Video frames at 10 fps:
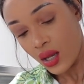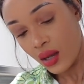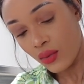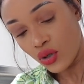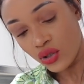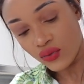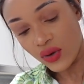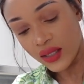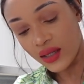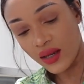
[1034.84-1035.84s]
I'm going to
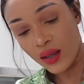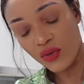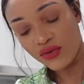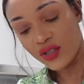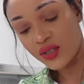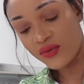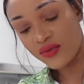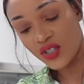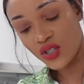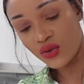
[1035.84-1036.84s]
write the name of this
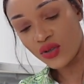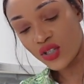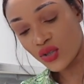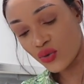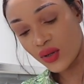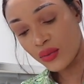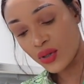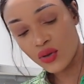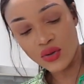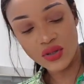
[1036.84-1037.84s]
fish on the screen
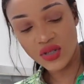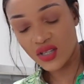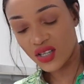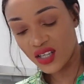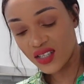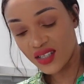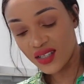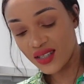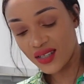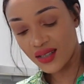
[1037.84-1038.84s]
because it doesn't
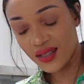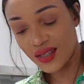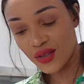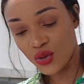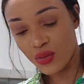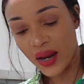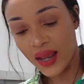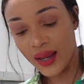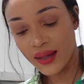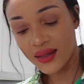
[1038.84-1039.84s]
sit into my
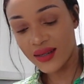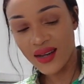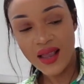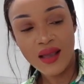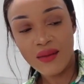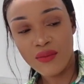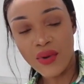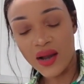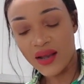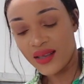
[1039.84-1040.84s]
head,
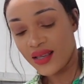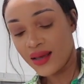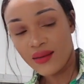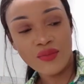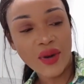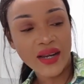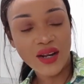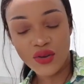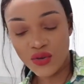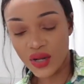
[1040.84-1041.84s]
but by
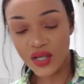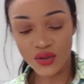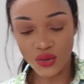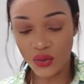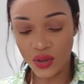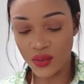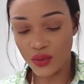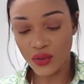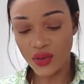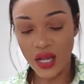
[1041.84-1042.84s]
now you guys know it,
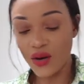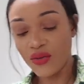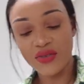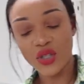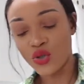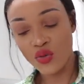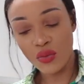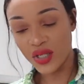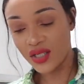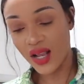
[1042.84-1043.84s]
because I love it so
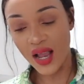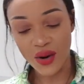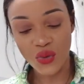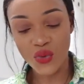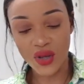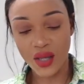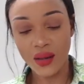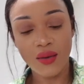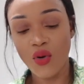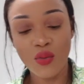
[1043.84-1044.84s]
much that I cook
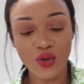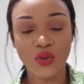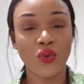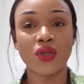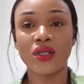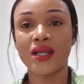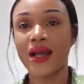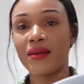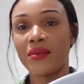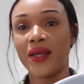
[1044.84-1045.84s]
it almost all the
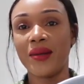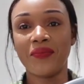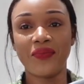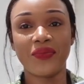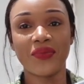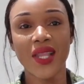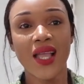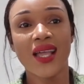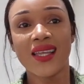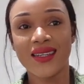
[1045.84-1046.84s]
time.
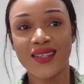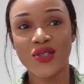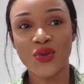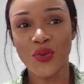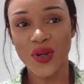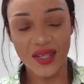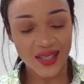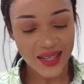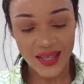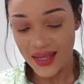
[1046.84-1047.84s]
This one.
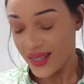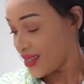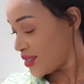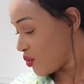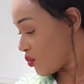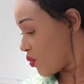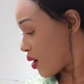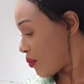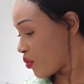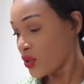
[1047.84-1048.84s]
So
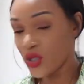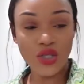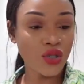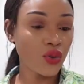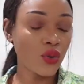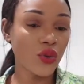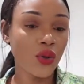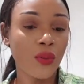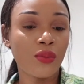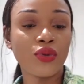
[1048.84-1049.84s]
I'm going to
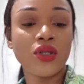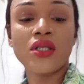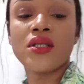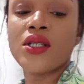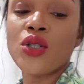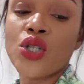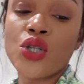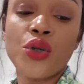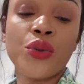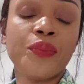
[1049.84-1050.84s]
put it into